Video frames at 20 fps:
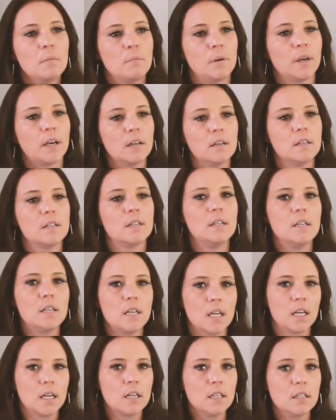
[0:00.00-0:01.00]
because
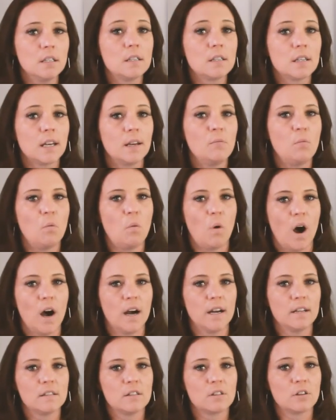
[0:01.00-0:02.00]
needs and
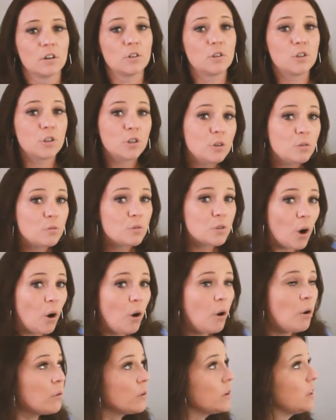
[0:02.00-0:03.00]
wants are 2
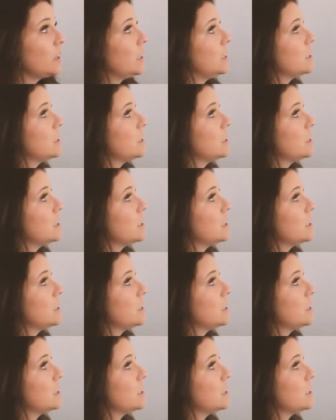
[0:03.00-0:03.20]
totally